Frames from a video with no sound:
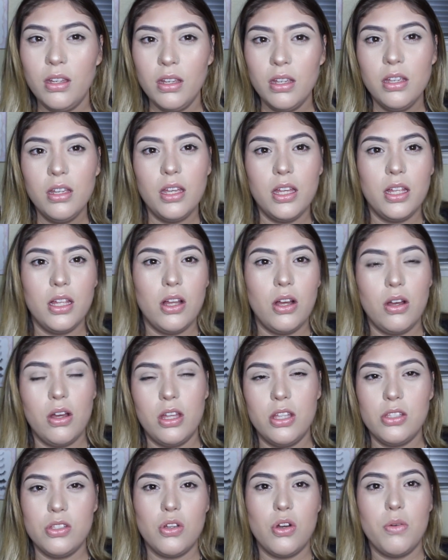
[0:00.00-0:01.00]

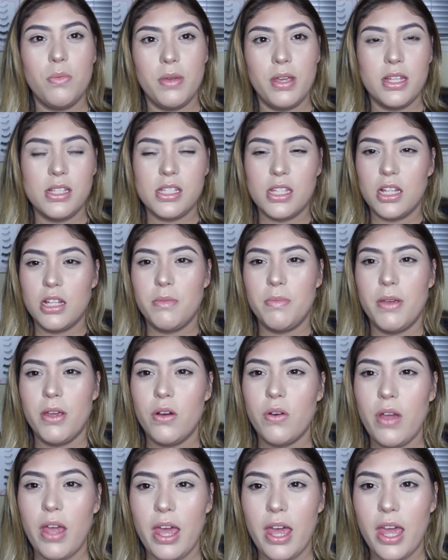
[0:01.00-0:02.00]
and told me it's gonna be
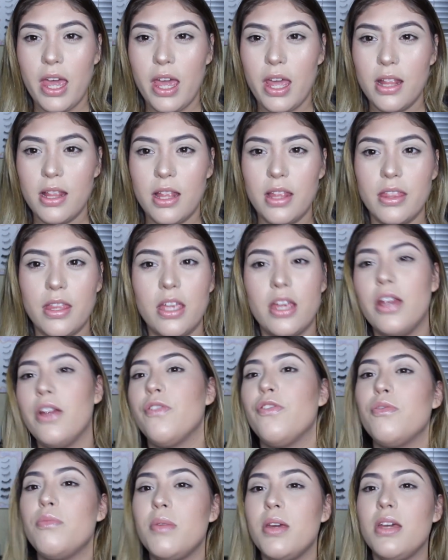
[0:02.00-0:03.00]
okay and that they
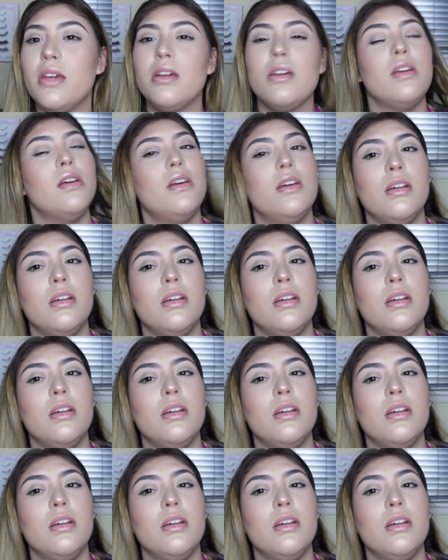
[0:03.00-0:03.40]
heard from me.